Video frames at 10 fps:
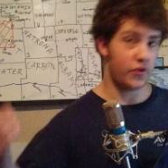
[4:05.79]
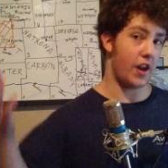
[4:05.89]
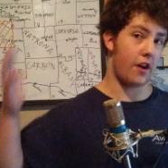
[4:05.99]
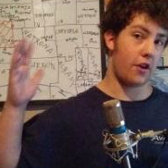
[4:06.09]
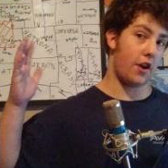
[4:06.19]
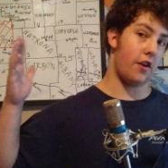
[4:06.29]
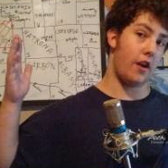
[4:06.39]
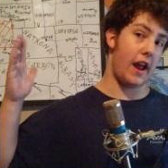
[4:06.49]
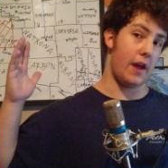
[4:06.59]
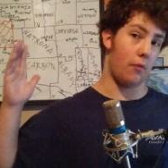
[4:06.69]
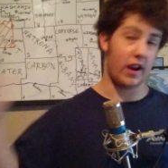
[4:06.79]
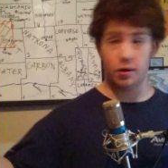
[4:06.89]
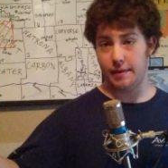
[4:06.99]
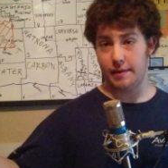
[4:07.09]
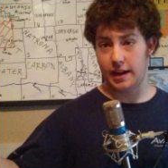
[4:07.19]
They're a
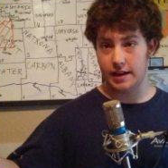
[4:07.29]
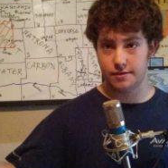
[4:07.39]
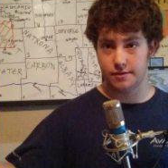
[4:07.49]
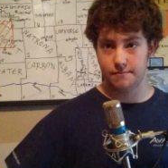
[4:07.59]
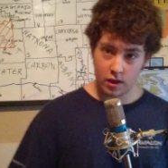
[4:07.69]
Wyomingite.